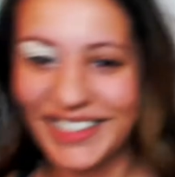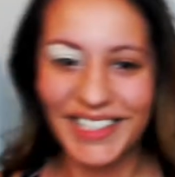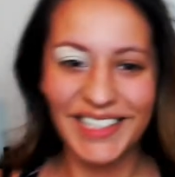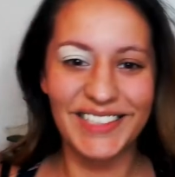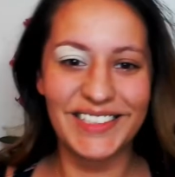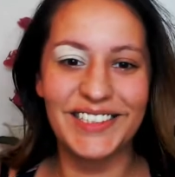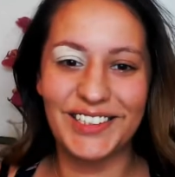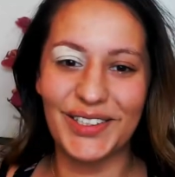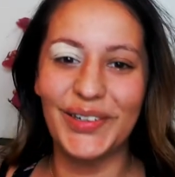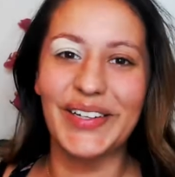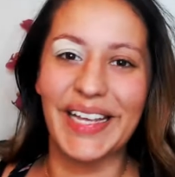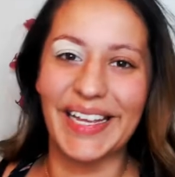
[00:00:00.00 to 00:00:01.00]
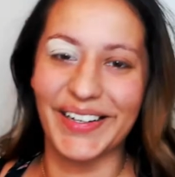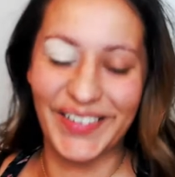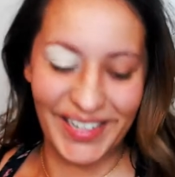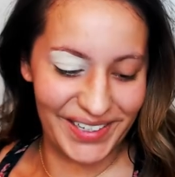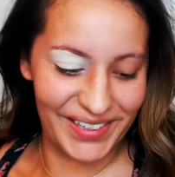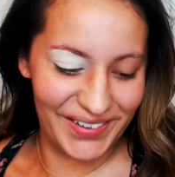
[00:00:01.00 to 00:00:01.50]
It's so ghetto,
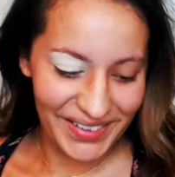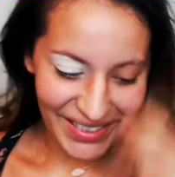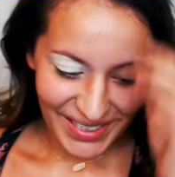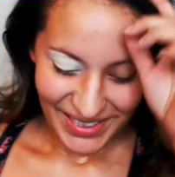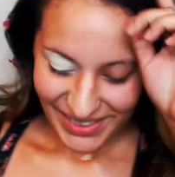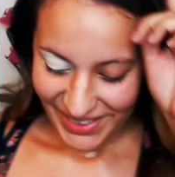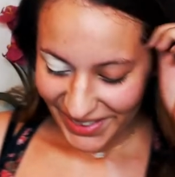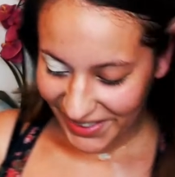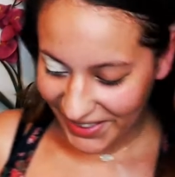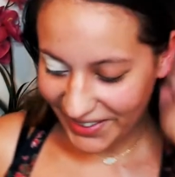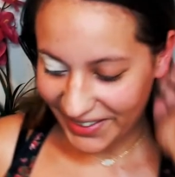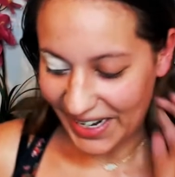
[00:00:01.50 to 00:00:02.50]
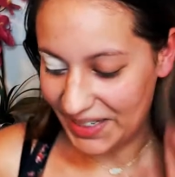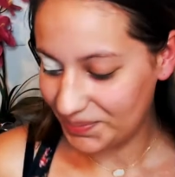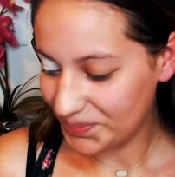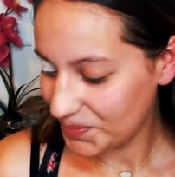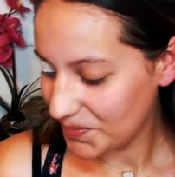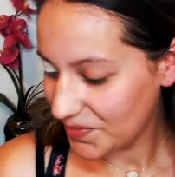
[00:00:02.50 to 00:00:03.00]
I know. Alright.
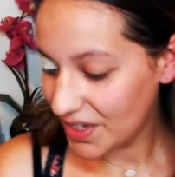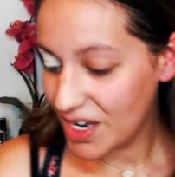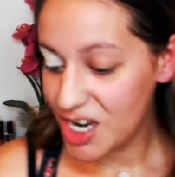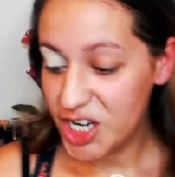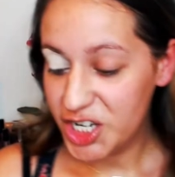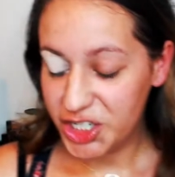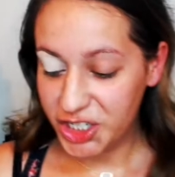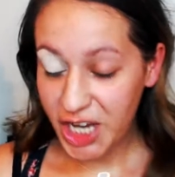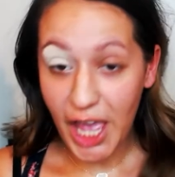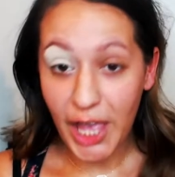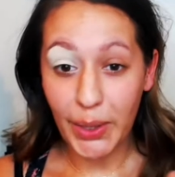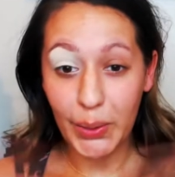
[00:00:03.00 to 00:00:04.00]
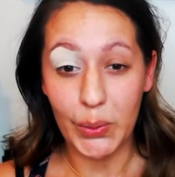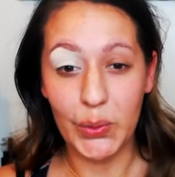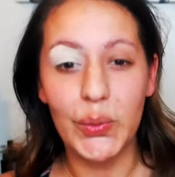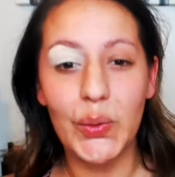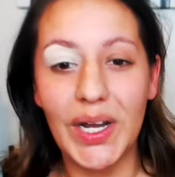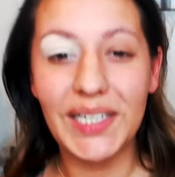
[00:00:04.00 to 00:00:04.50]

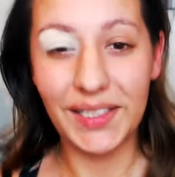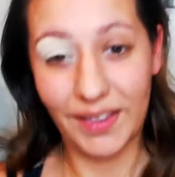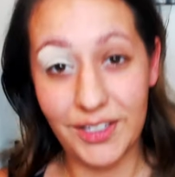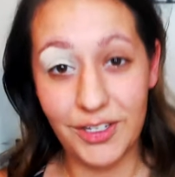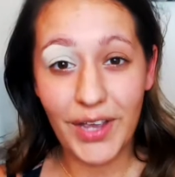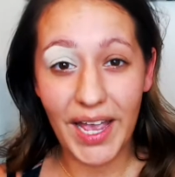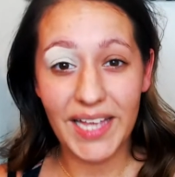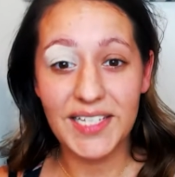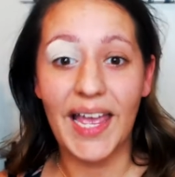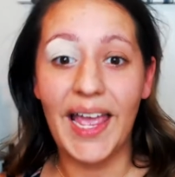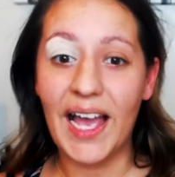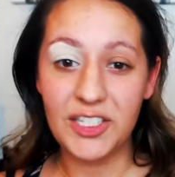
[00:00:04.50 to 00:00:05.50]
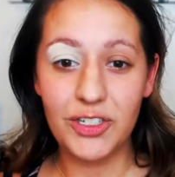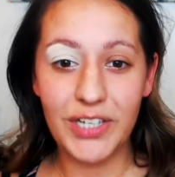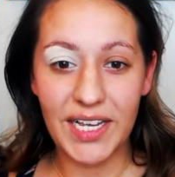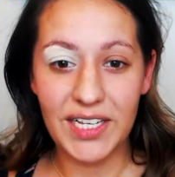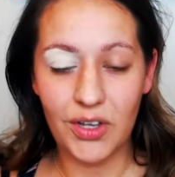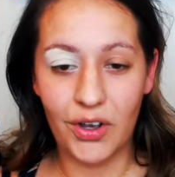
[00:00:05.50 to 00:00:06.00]
So, you guys, I asked you
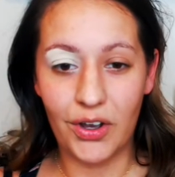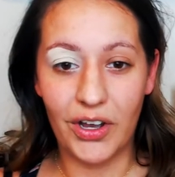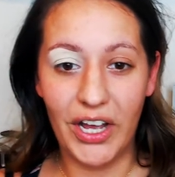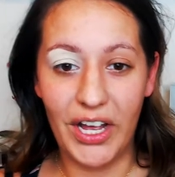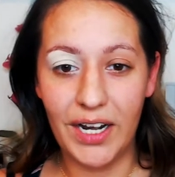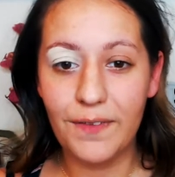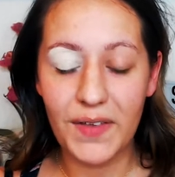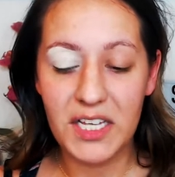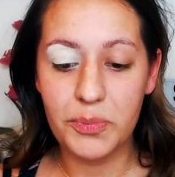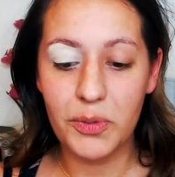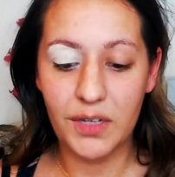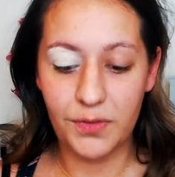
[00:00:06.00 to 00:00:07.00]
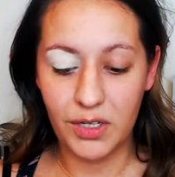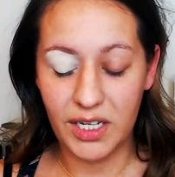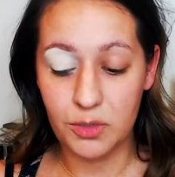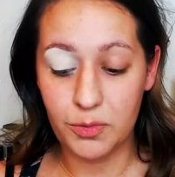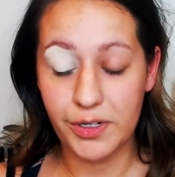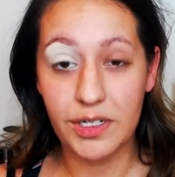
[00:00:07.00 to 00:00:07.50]
guys on Facebook if you
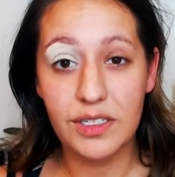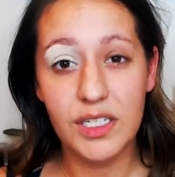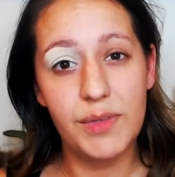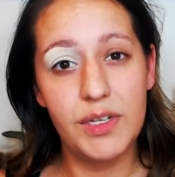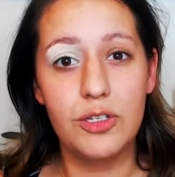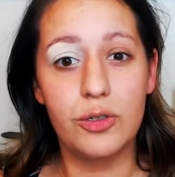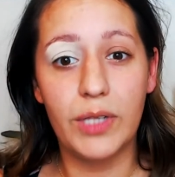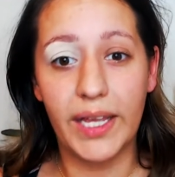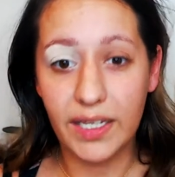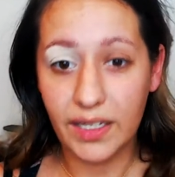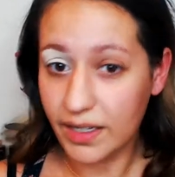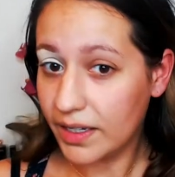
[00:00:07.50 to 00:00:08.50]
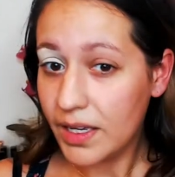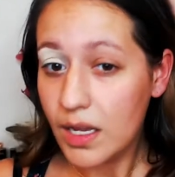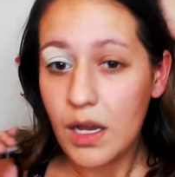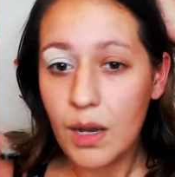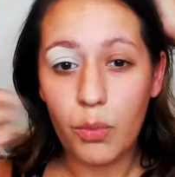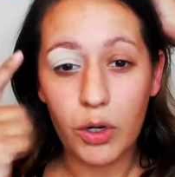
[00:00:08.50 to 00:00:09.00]
guys wanted to see me do, like, a
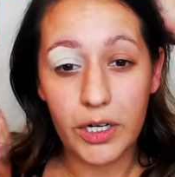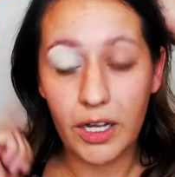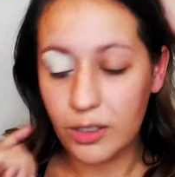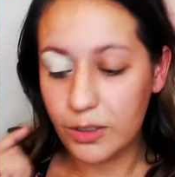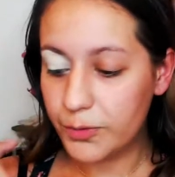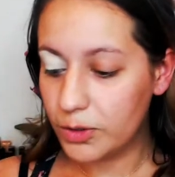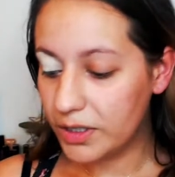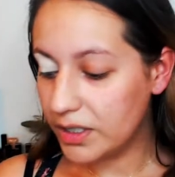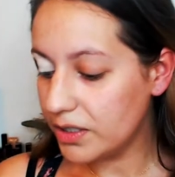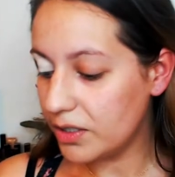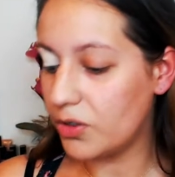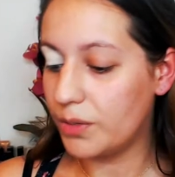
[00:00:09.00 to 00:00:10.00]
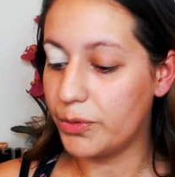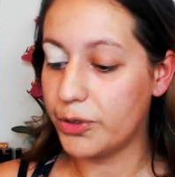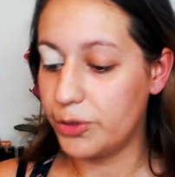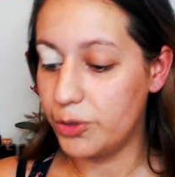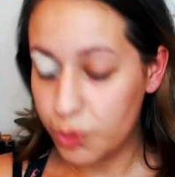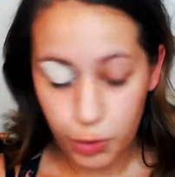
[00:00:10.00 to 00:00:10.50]
more colorful look or a more
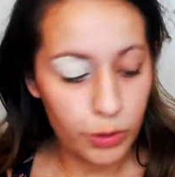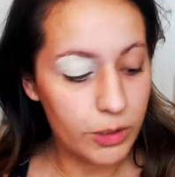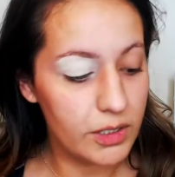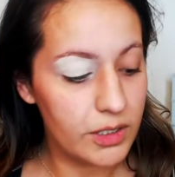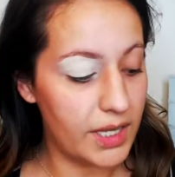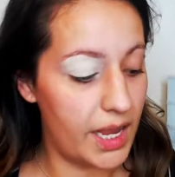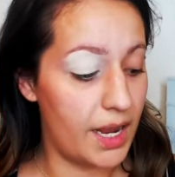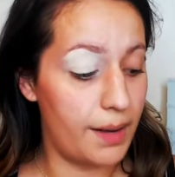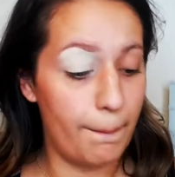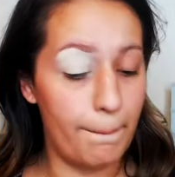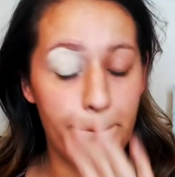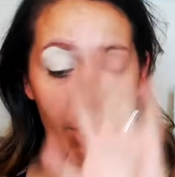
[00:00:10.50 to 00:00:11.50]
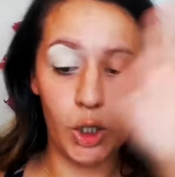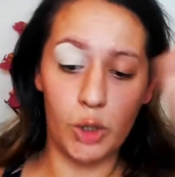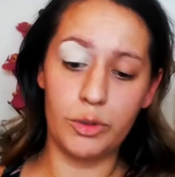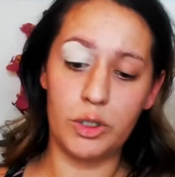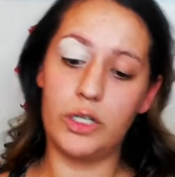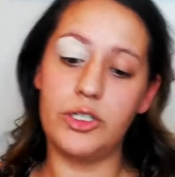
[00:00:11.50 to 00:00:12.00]
neutral look. And boom,
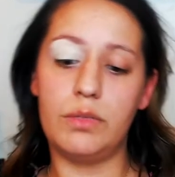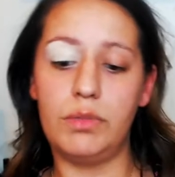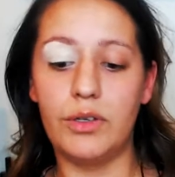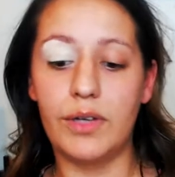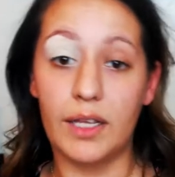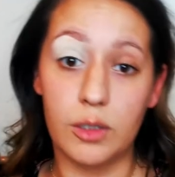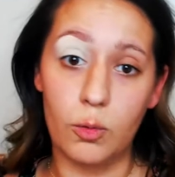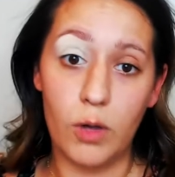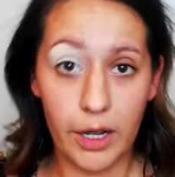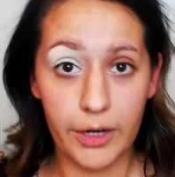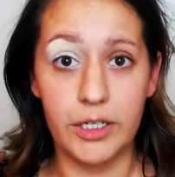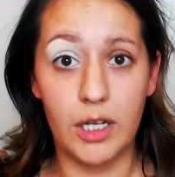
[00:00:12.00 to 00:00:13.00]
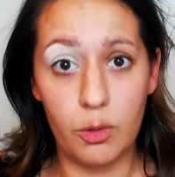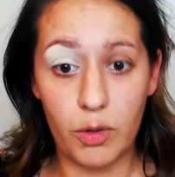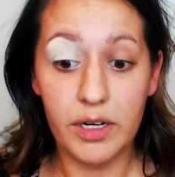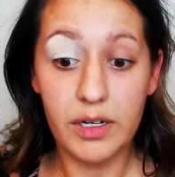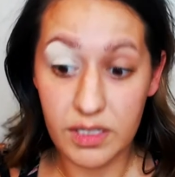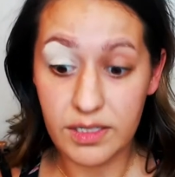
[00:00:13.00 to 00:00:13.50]
girls, you blew it out the water. Y'all
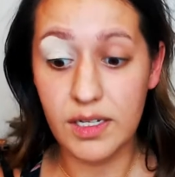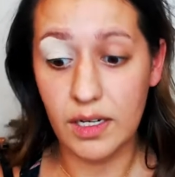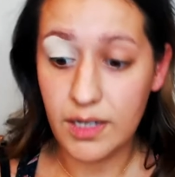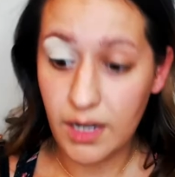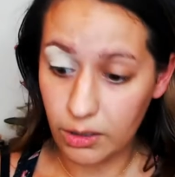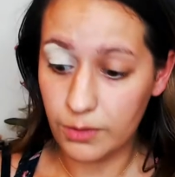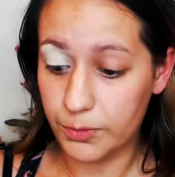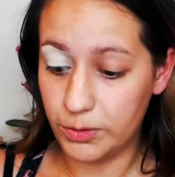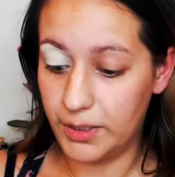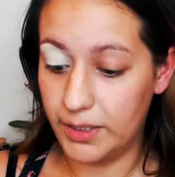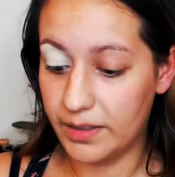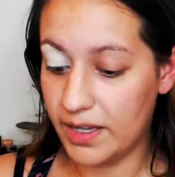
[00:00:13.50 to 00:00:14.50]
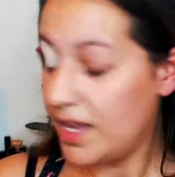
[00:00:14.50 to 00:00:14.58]
wanted to see a colorful look.